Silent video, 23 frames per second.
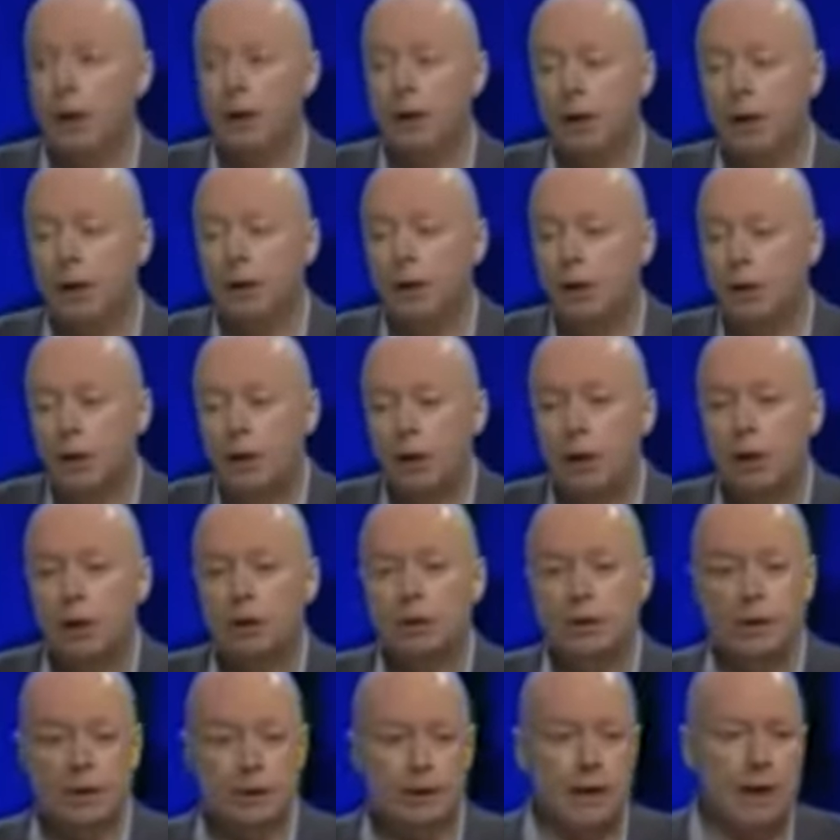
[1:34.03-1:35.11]
be
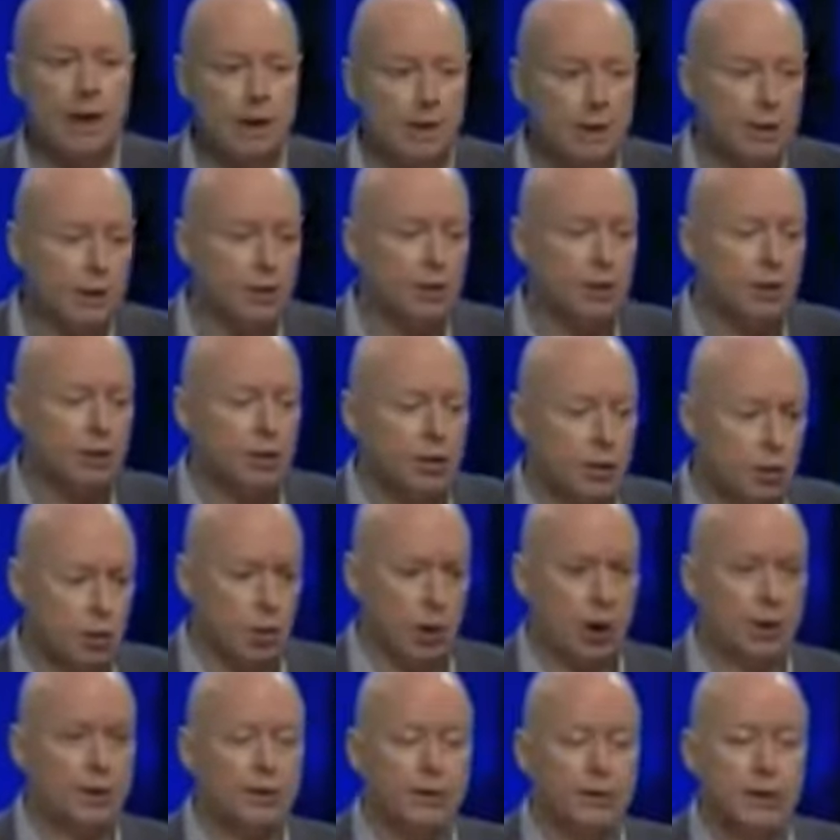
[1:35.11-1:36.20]
dictated
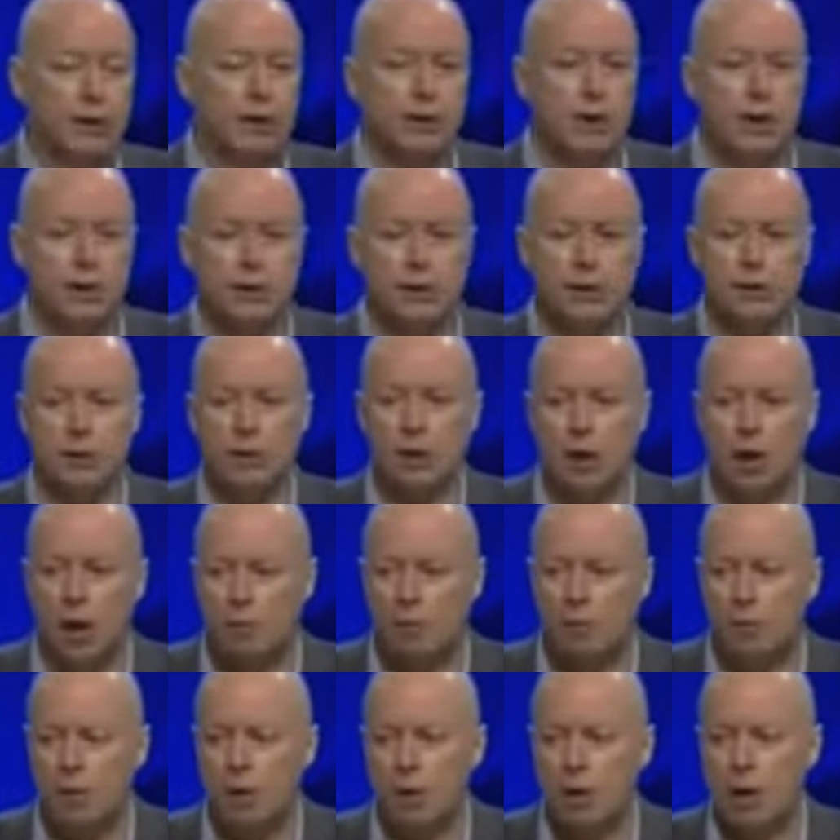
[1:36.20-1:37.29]
to us. It doesn't
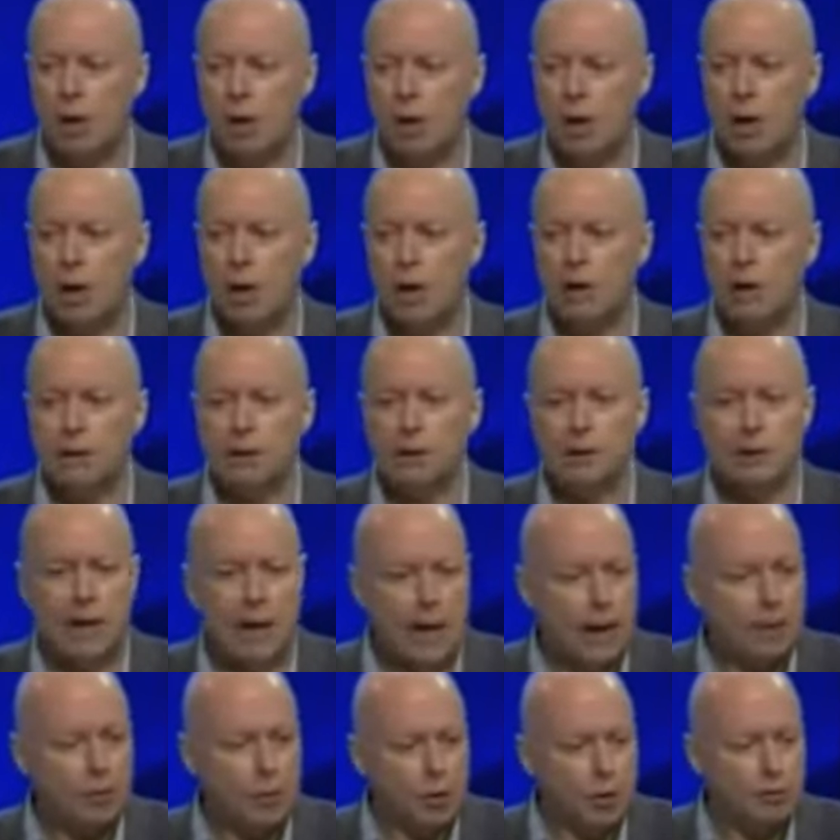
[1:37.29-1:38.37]
come in
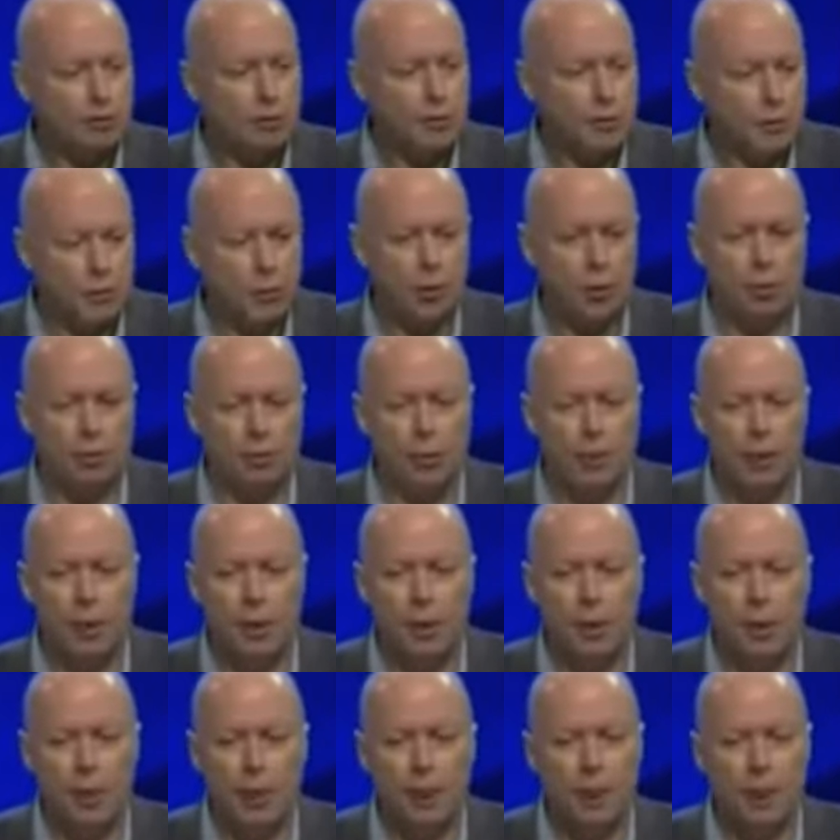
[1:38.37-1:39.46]
tablet form
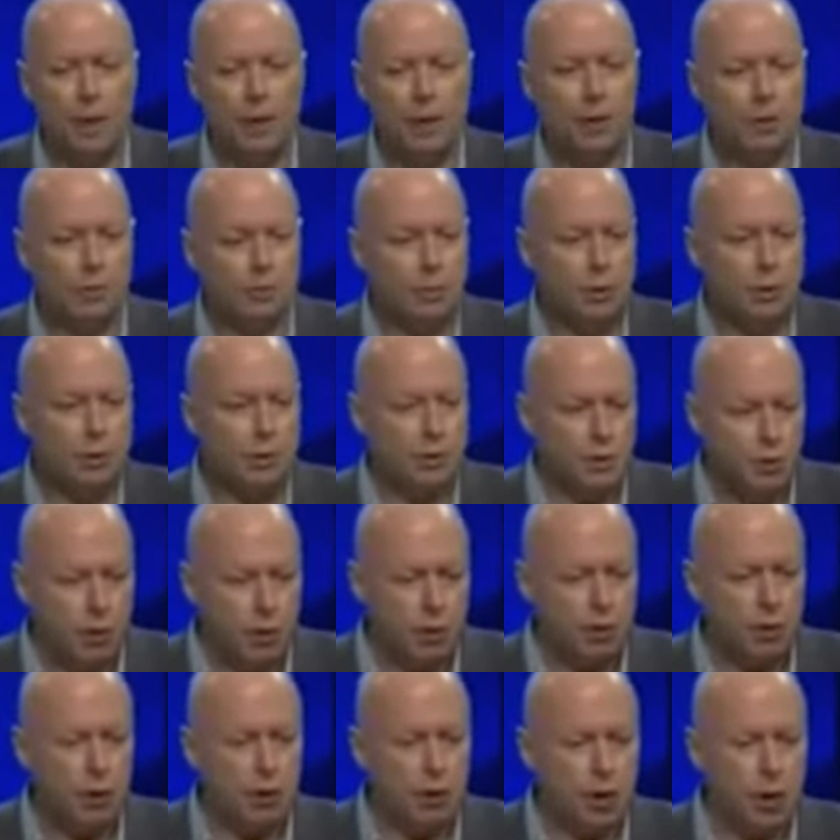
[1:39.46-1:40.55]
that can be
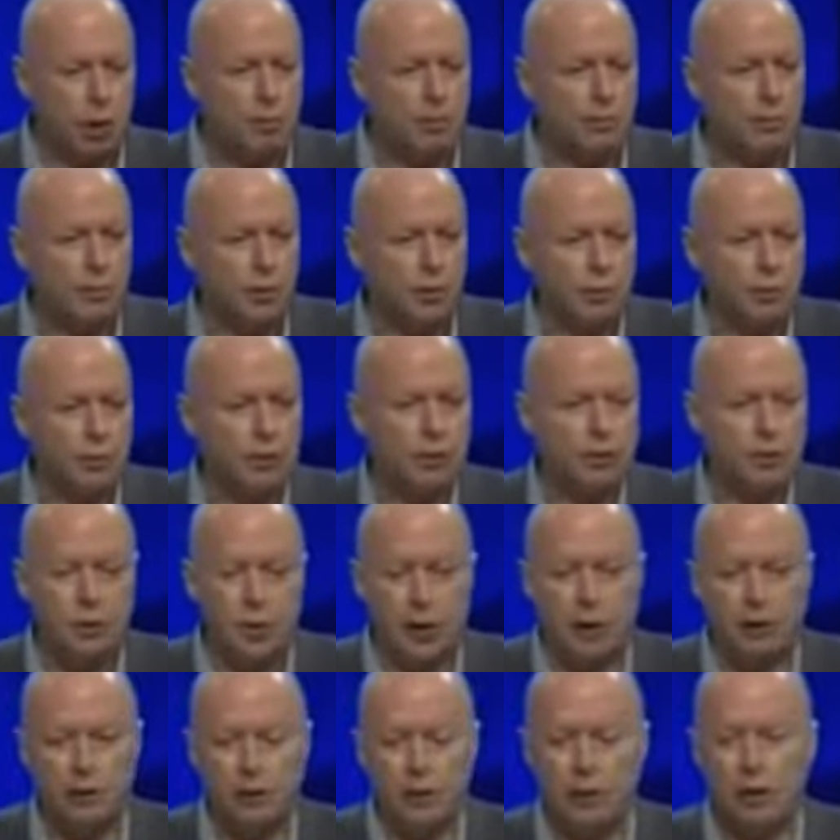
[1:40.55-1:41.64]
swallowed. It comes from the
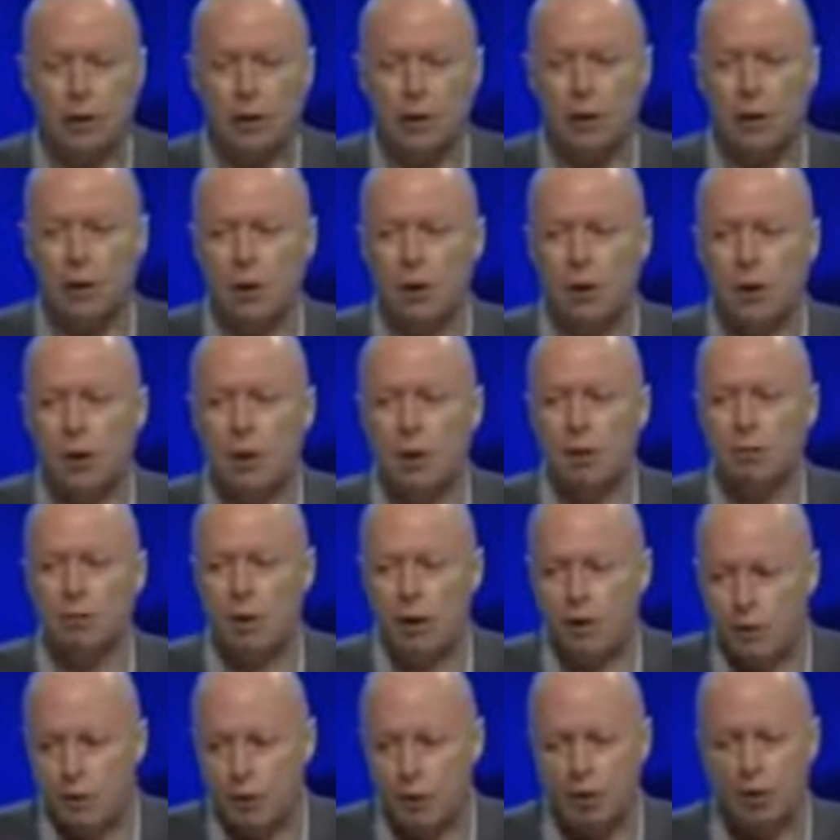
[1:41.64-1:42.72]
Socratic
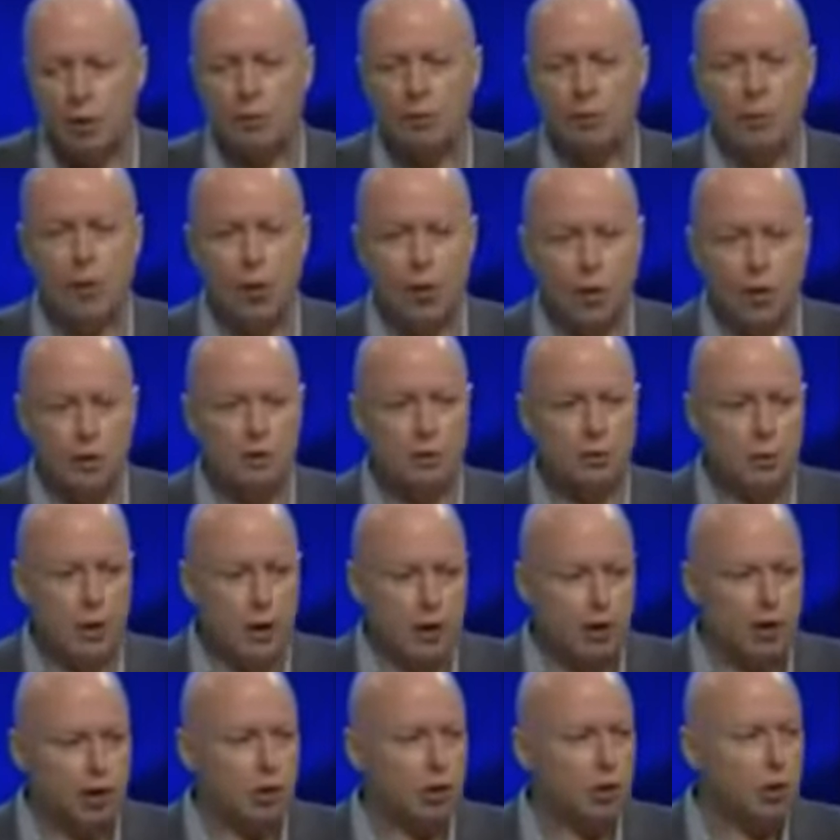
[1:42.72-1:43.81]
method of moral
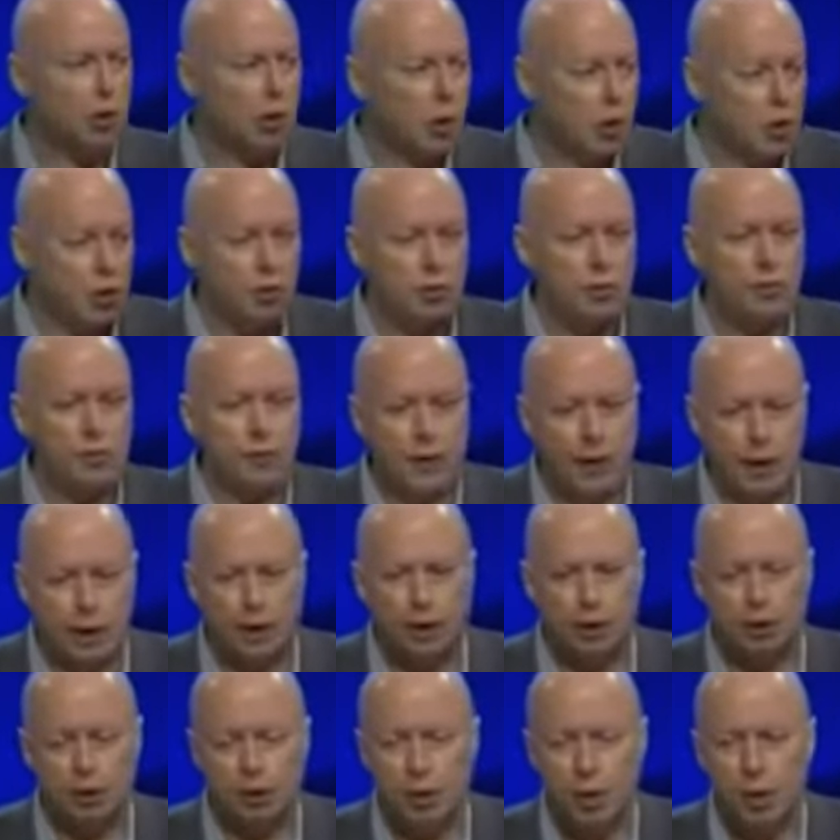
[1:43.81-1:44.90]
suasion, long
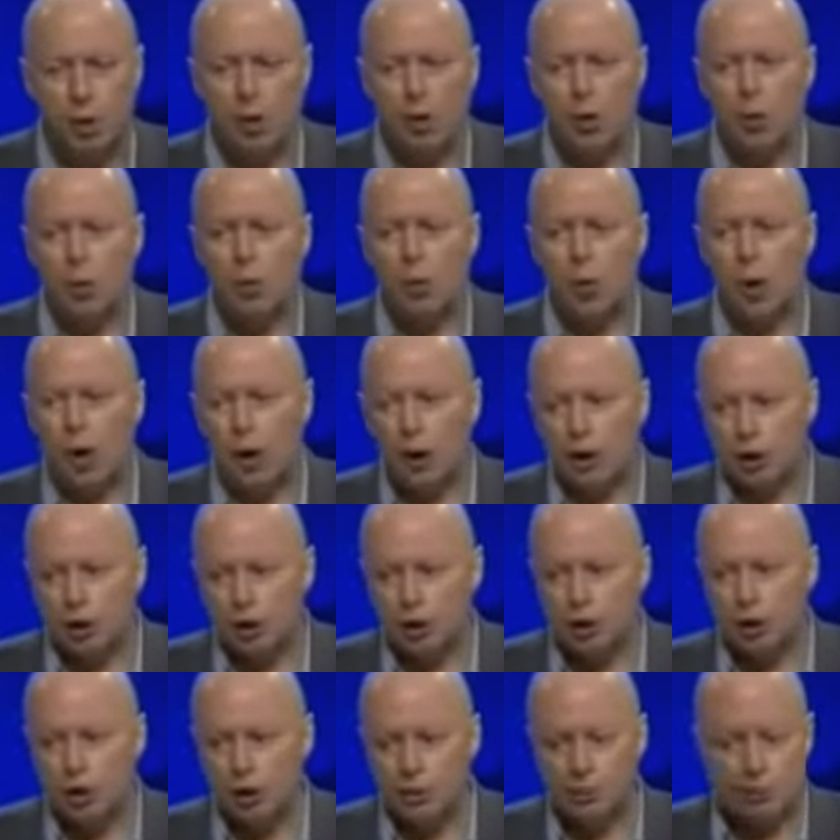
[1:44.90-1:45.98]
reflection. Why
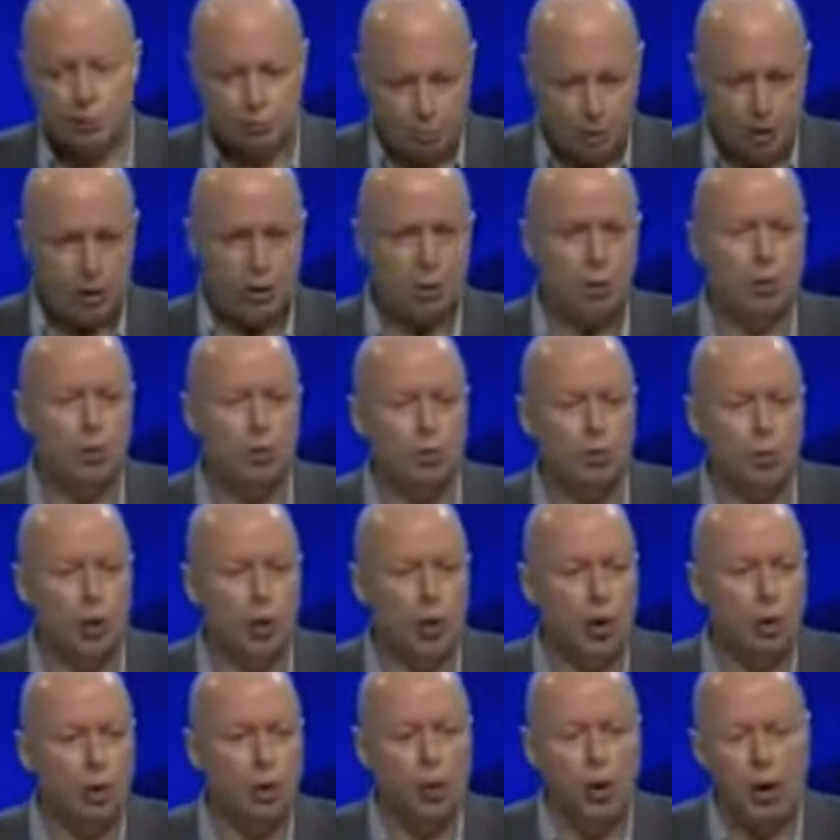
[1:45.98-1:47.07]
should this be called
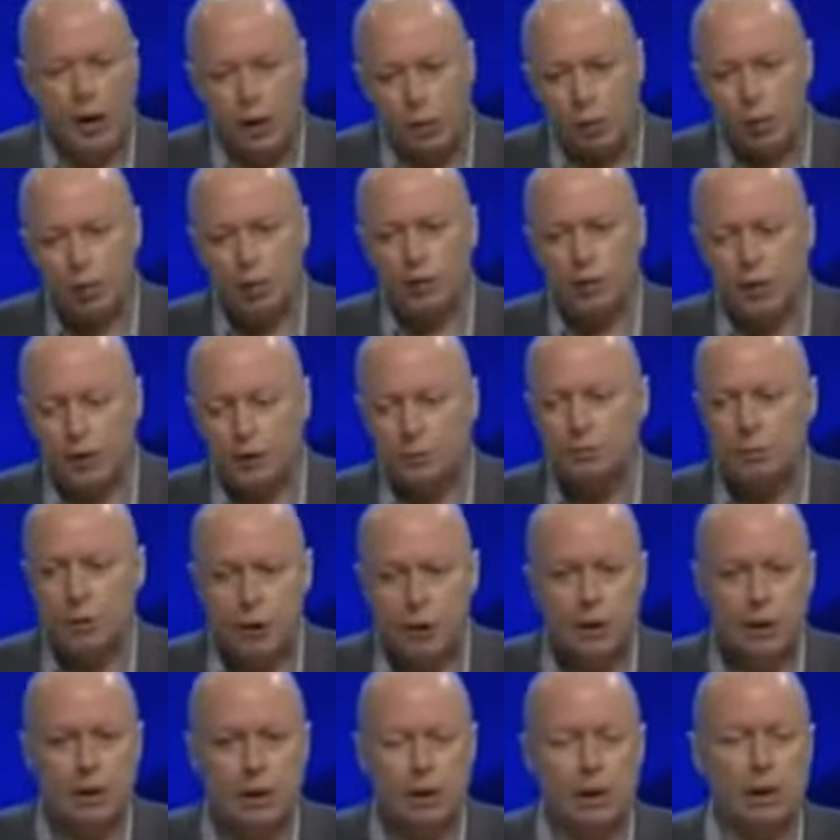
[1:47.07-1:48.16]
wrong? Why would this
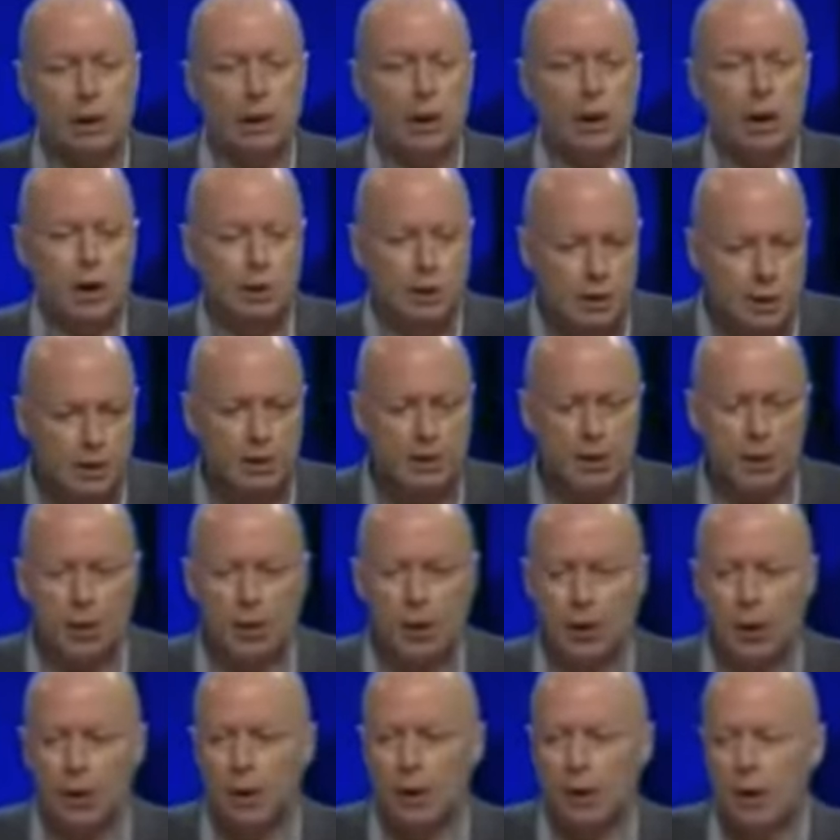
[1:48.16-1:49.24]
be a
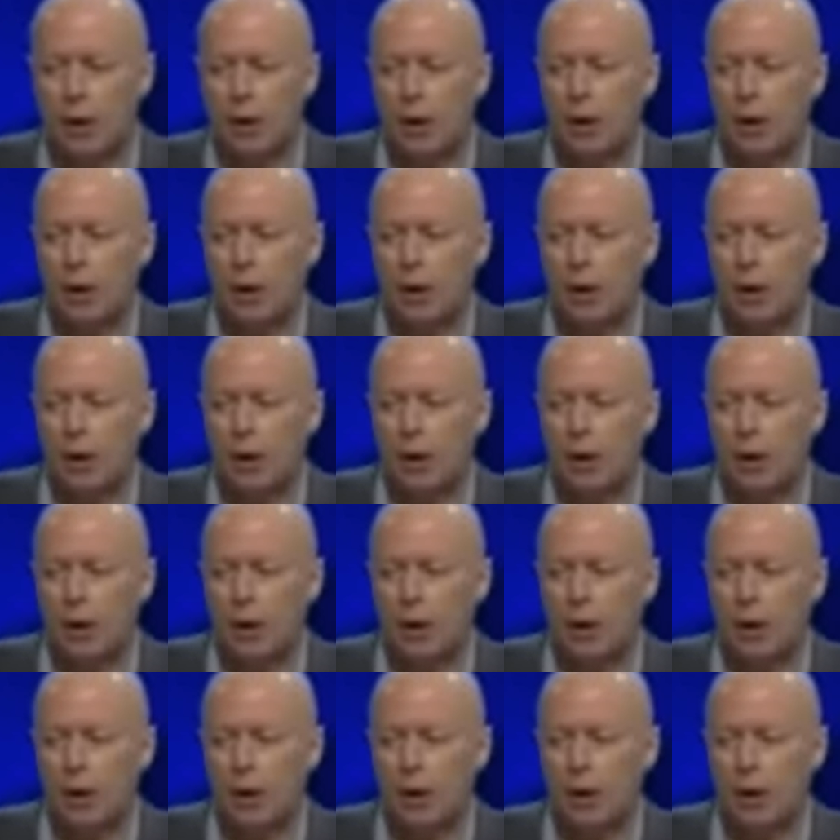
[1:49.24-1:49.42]
dishonor?